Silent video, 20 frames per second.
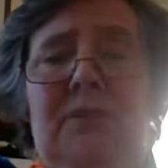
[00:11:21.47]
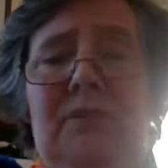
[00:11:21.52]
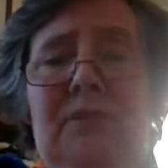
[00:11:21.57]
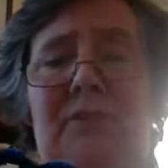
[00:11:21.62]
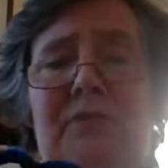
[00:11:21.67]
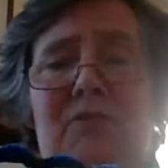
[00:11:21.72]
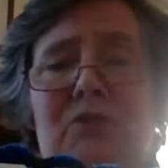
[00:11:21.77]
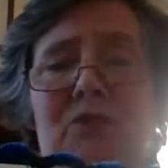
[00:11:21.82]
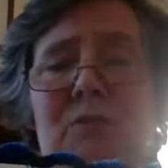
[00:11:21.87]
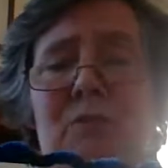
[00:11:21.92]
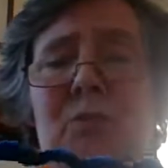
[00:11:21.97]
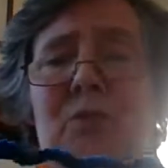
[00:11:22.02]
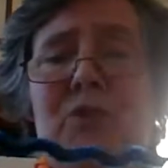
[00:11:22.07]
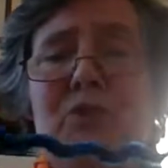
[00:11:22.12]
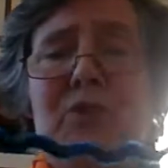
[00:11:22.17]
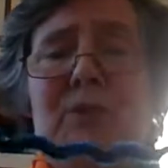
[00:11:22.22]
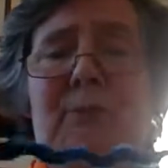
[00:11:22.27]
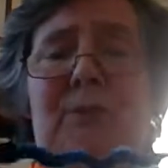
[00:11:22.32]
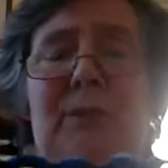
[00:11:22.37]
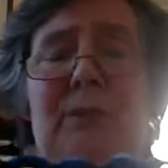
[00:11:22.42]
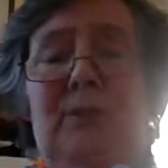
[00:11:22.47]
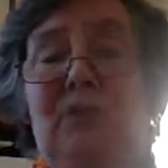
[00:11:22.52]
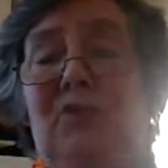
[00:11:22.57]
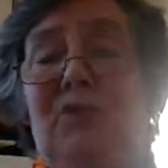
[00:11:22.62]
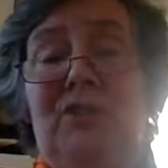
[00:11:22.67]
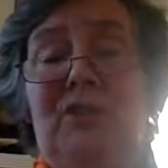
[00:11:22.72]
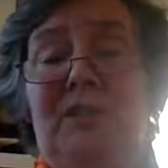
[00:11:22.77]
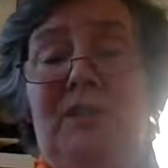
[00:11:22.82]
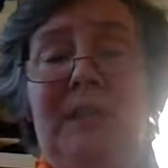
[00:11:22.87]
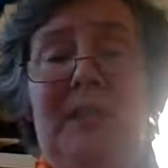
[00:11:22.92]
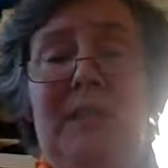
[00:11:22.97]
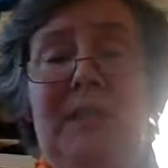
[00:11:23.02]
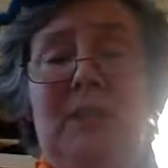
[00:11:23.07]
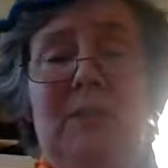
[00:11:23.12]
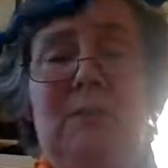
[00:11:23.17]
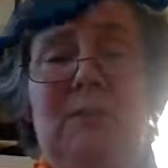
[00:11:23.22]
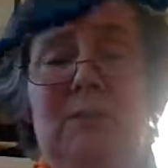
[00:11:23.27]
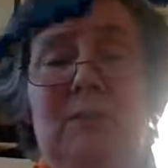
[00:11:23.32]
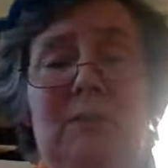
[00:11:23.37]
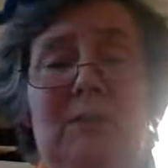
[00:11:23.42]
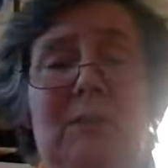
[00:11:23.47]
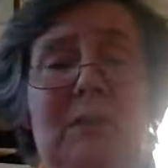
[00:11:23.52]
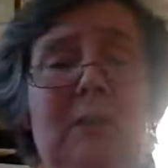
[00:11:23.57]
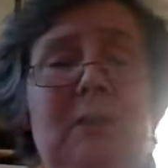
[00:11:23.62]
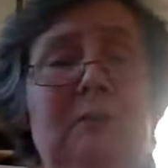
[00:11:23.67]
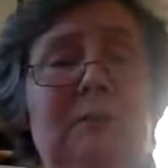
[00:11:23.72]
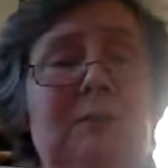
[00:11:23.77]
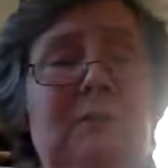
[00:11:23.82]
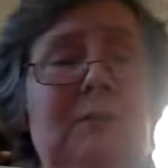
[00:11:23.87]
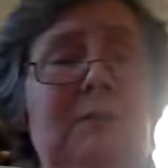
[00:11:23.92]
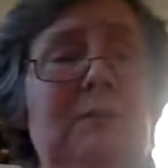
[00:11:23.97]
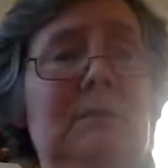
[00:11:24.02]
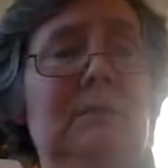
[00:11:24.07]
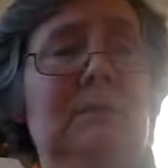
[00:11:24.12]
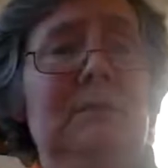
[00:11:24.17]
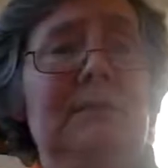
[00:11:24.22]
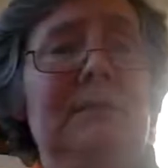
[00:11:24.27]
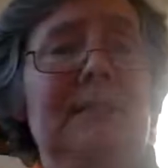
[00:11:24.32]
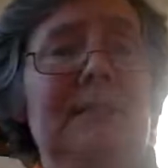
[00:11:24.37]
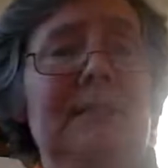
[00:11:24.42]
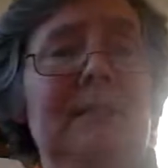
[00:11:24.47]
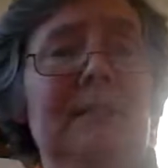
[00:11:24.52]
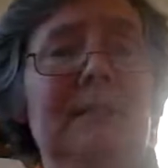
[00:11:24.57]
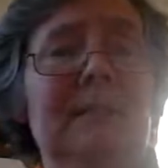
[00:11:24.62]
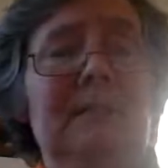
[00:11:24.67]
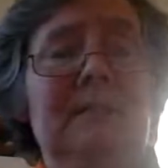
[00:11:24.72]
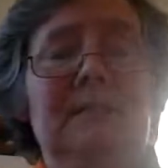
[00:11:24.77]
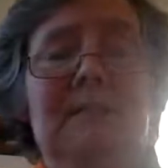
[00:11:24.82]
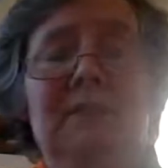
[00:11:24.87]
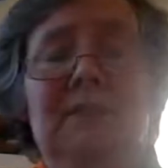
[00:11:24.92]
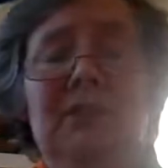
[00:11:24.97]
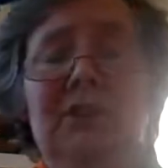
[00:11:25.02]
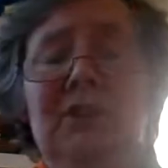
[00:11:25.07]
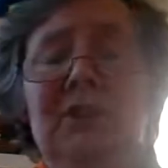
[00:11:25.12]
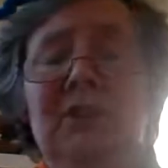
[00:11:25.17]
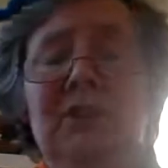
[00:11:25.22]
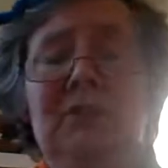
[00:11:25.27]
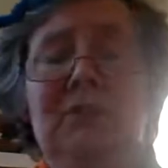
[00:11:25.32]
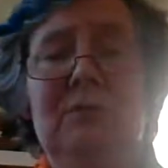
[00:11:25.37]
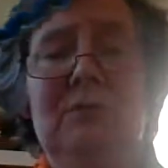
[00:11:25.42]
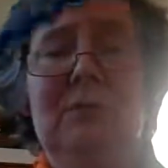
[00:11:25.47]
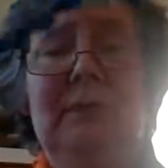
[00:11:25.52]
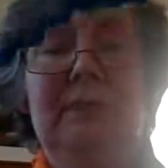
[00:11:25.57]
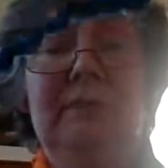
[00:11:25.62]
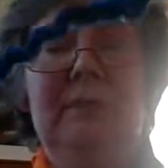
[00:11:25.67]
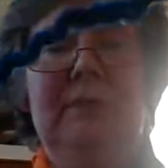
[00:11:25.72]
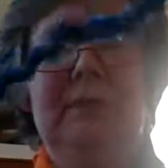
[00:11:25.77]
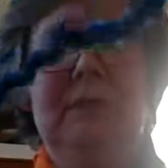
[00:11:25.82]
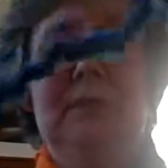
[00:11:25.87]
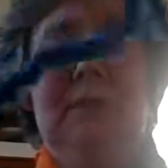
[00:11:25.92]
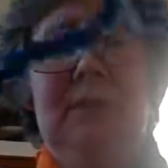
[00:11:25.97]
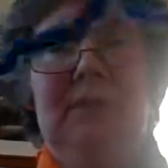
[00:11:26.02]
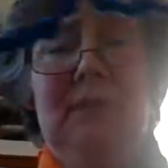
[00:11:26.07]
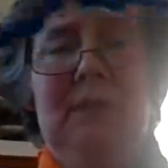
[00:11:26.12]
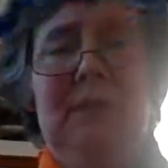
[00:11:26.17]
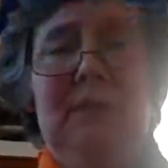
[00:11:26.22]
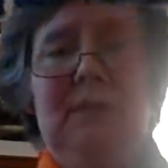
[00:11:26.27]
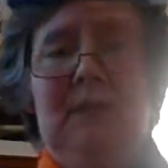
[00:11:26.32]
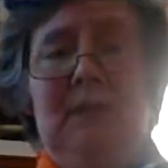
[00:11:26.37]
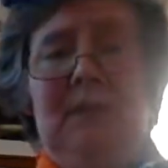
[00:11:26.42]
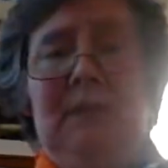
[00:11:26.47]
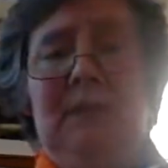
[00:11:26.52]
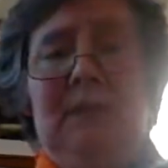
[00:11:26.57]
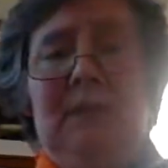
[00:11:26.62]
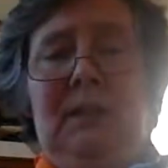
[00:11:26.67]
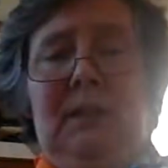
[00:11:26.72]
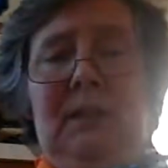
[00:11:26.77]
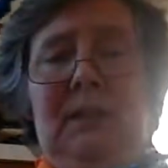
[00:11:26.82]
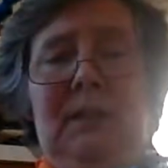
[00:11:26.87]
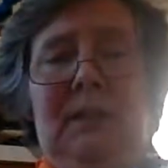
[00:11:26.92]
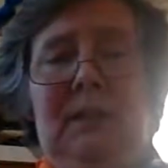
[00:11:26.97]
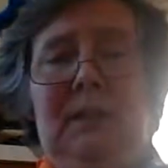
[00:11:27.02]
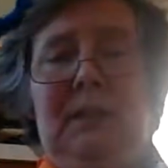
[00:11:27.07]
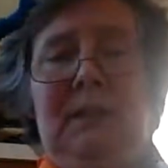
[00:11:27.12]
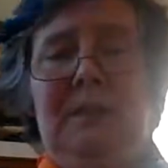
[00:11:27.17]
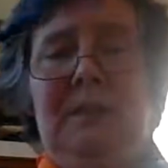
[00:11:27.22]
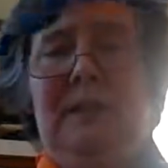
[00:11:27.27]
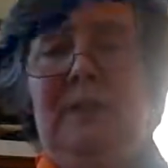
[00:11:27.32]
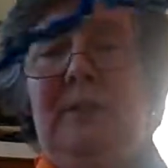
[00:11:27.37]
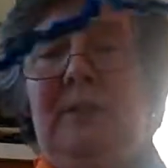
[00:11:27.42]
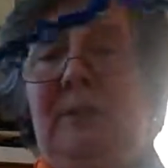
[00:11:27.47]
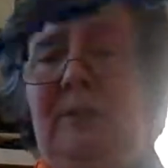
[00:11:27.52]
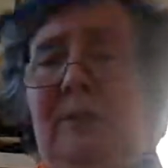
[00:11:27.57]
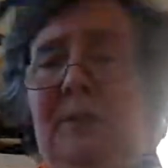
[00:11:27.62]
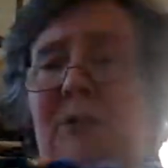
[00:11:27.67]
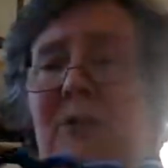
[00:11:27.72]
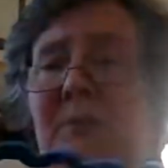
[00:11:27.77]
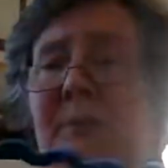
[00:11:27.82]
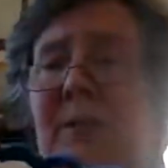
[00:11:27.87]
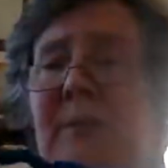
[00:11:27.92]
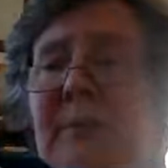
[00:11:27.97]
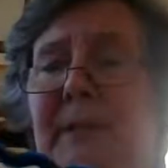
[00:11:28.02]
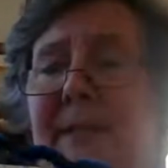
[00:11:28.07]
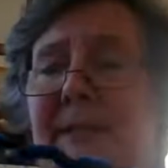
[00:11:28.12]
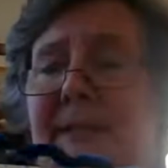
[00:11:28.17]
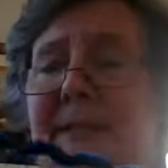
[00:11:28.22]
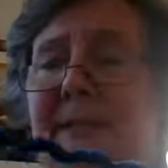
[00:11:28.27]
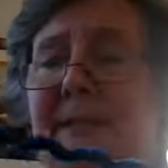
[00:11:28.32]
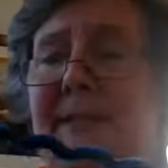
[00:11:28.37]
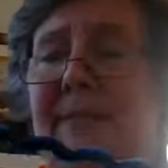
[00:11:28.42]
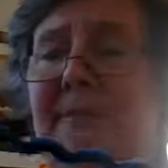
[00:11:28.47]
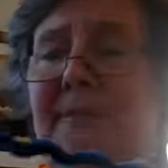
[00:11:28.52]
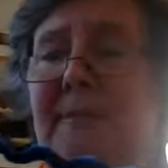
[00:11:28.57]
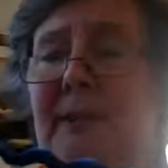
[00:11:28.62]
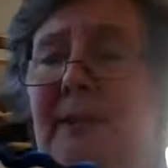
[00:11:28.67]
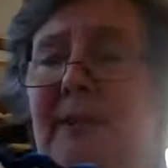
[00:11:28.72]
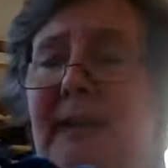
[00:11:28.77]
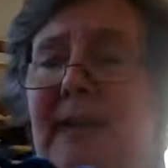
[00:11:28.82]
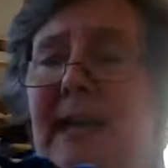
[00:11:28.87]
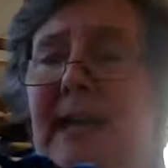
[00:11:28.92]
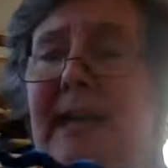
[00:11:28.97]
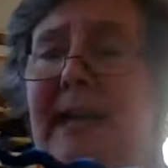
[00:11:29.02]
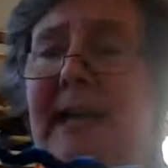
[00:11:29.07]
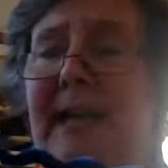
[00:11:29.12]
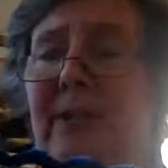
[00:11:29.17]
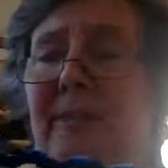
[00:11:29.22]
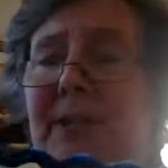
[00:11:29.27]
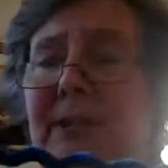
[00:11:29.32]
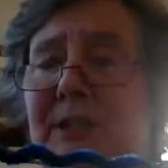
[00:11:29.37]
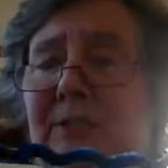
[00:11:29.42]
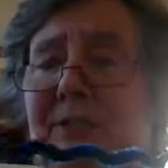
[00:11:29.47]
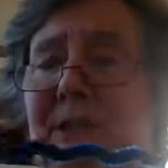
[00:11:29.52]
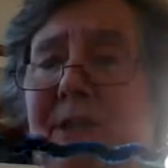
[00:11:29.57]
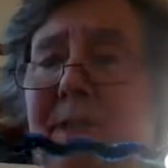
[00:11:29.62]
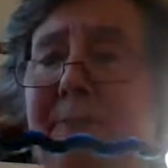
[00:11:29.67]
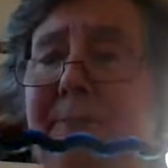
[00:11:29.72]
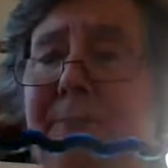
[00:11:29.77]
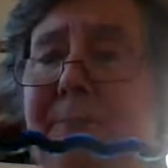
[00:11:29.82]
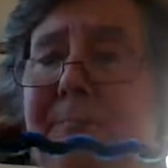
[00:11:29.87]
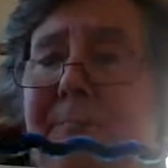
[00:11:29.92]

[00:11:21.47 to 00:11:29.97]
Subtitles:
than just watching me or just telling you what, sending a sheet or whatever. So I will do my best. Okay, how are we doing?